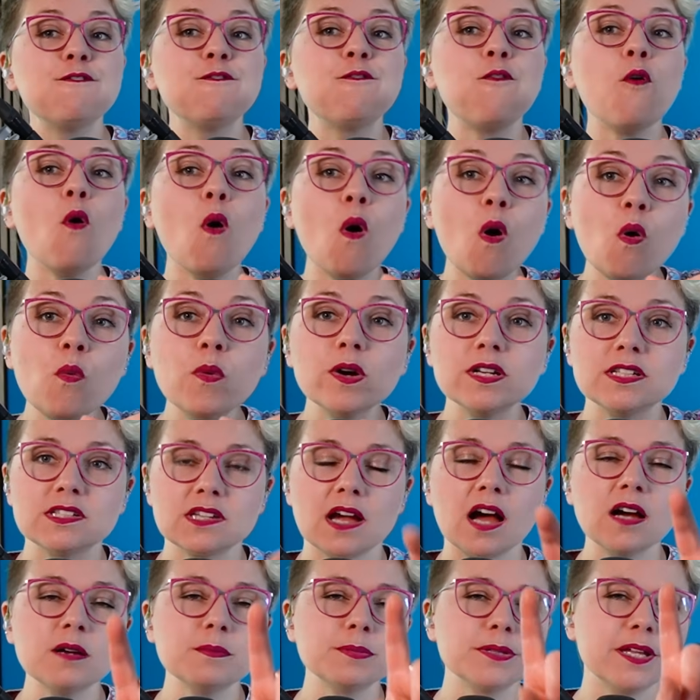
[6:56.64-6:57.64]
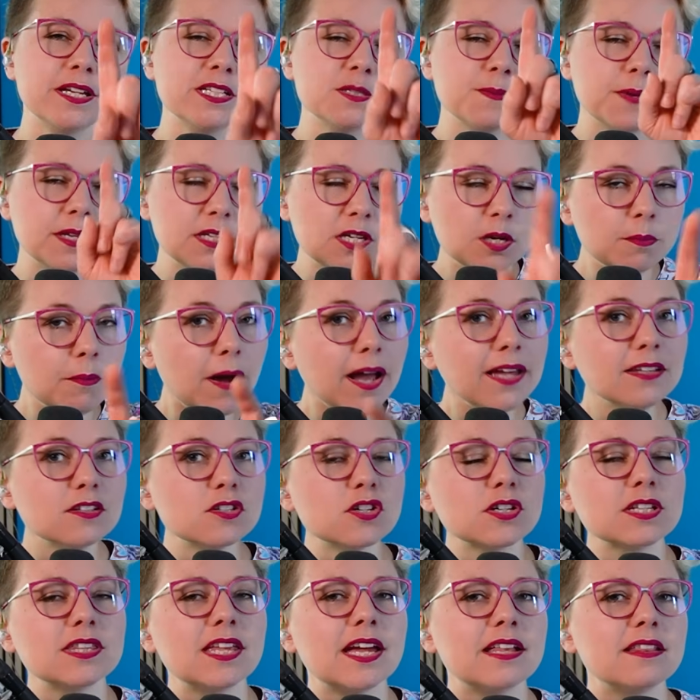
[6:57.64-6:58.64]
forward tongue placement. You might
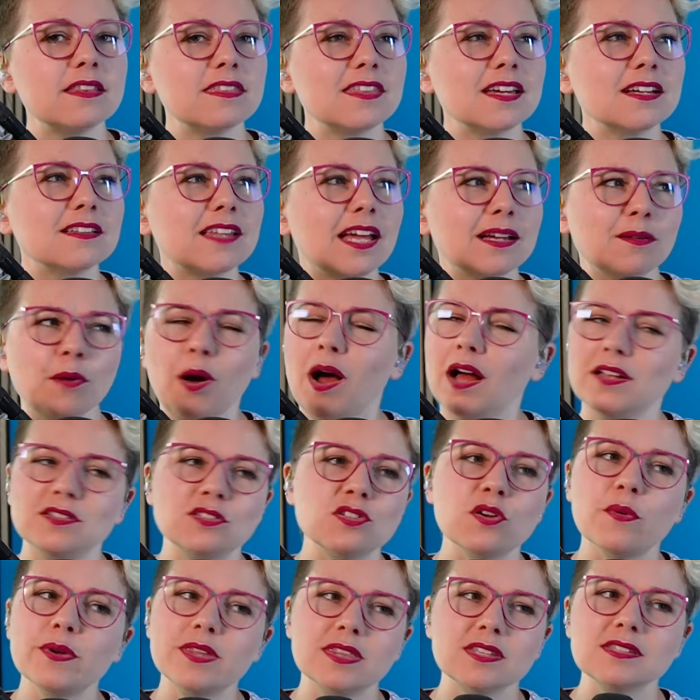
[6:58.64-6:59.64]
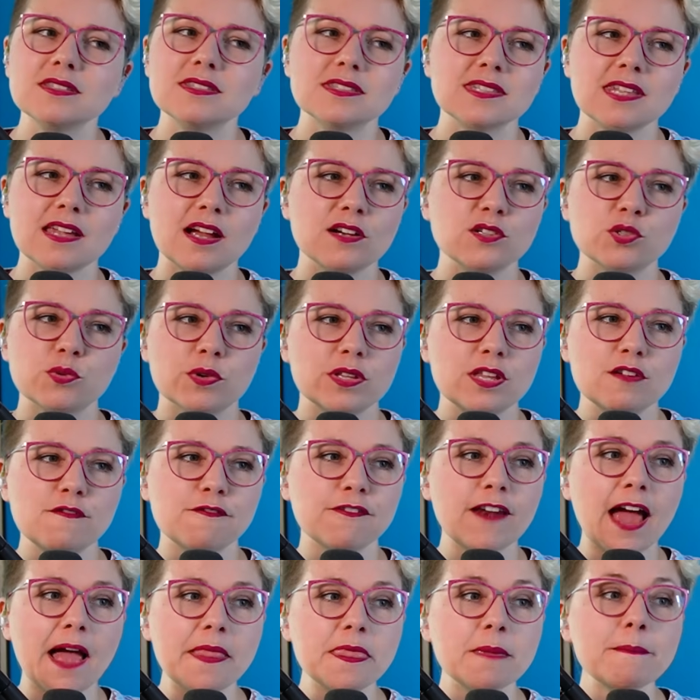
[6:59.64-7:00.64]
look at that and think like, oh, Zoe, this tongue's really
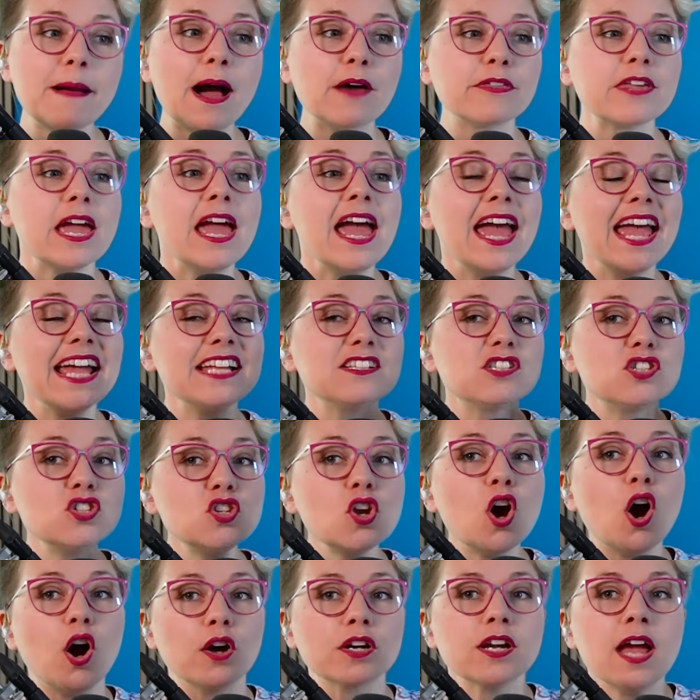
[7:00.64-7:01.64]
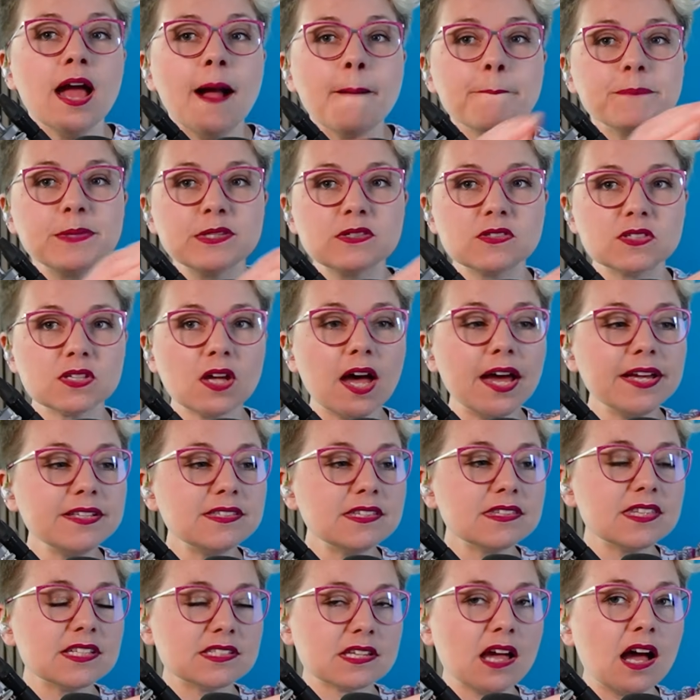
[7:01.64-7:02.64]
flat in the mouth. It's not. The sides
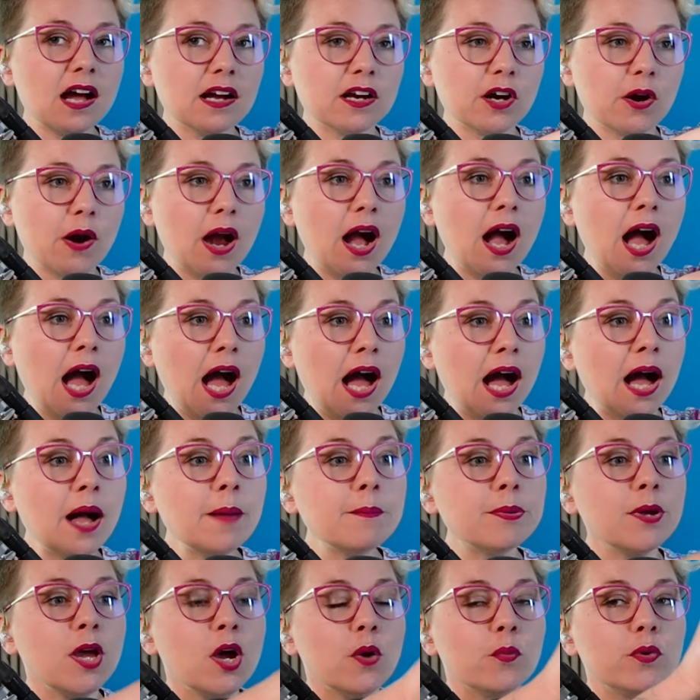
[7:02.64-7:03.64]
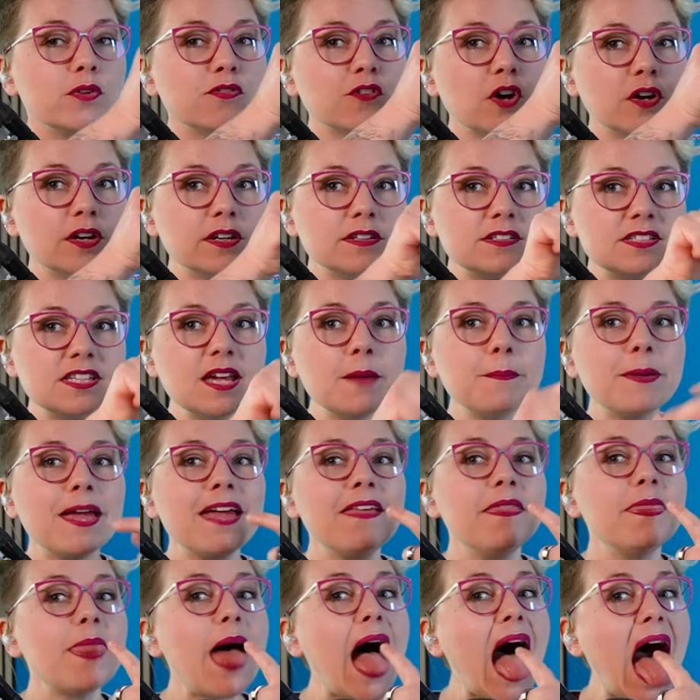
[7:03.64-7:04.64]
of the tongue are up. We've got a dip
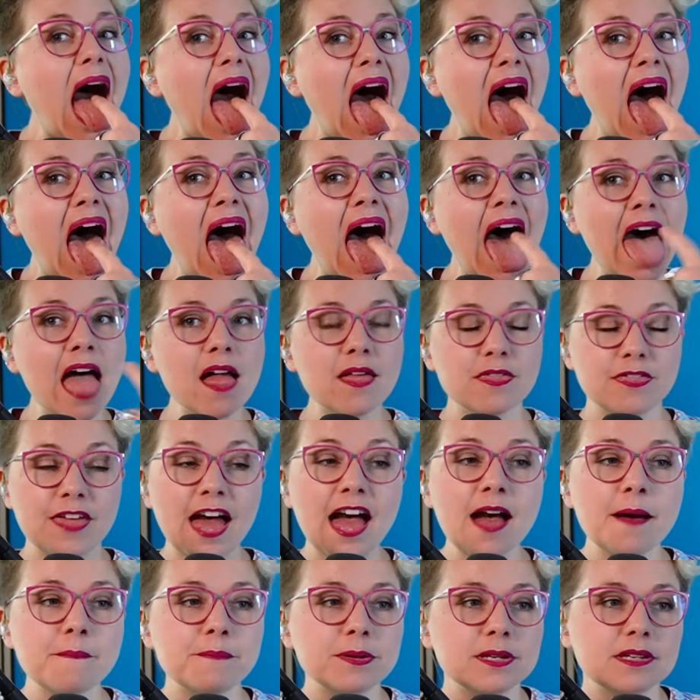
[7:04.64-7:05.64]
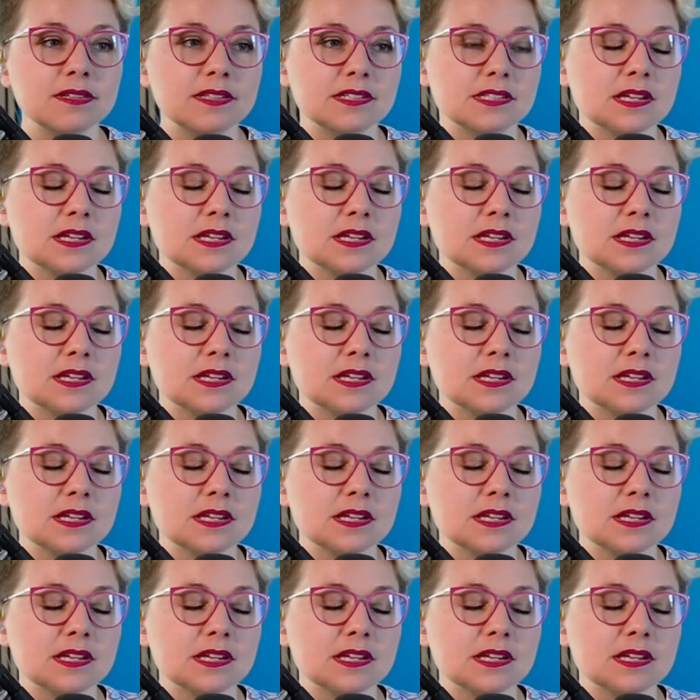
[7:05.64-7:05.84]
in that bit of the